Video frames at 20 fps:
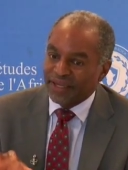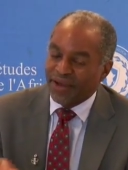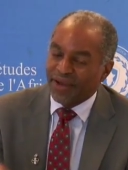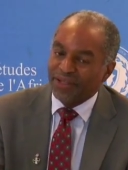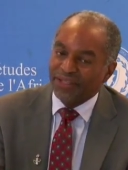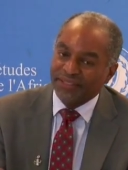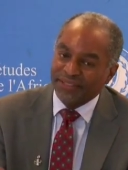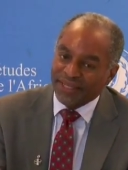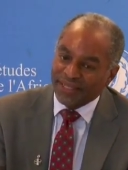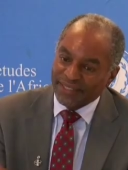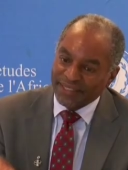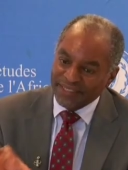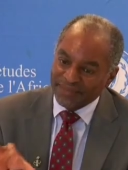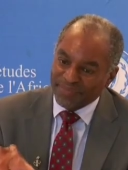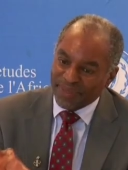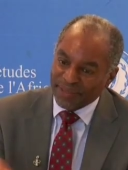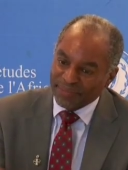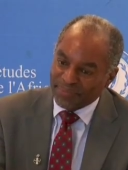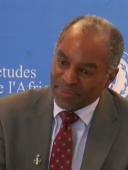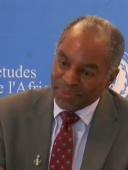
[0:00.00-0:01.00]
colonized
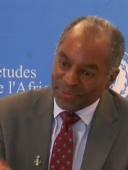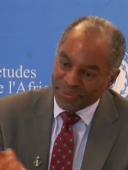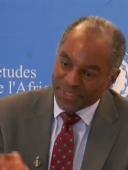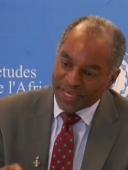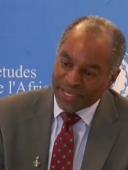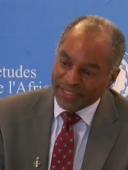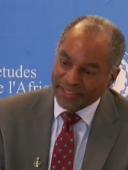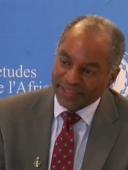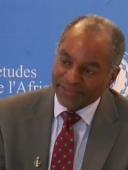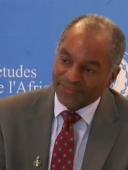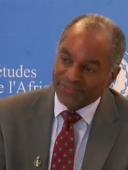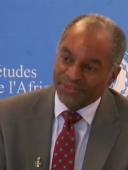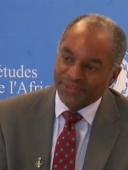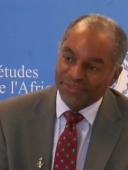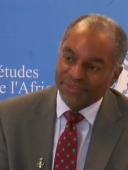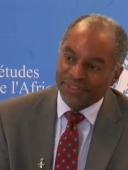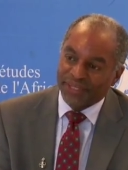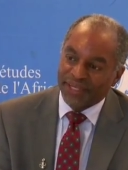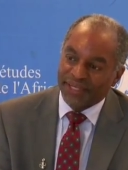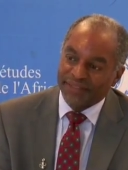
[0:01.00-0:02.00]
by both
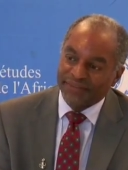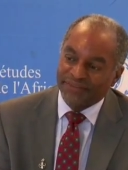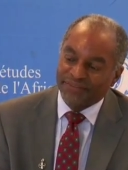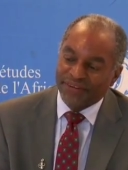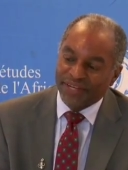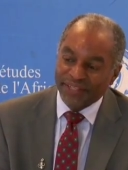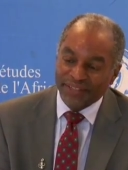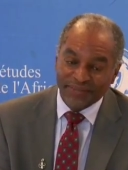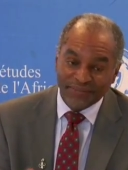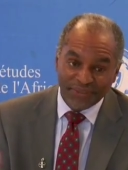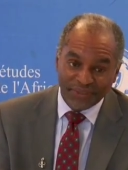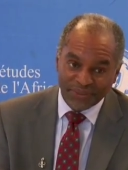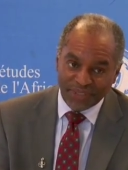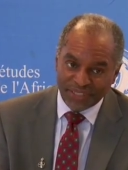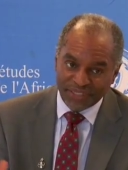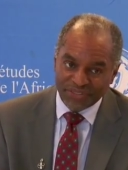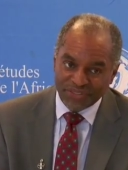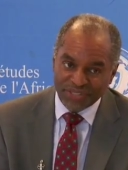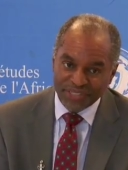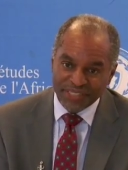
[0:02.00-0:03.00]
Anglophone and Francophone
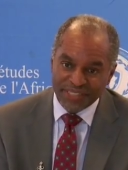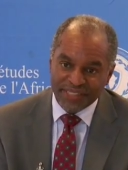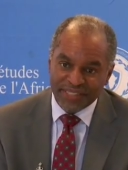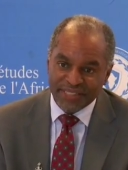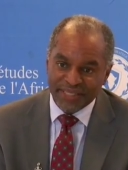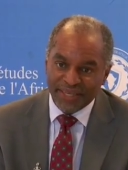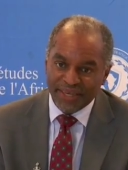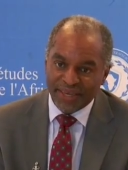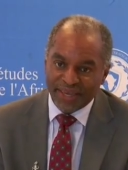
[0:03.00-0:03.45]
interests,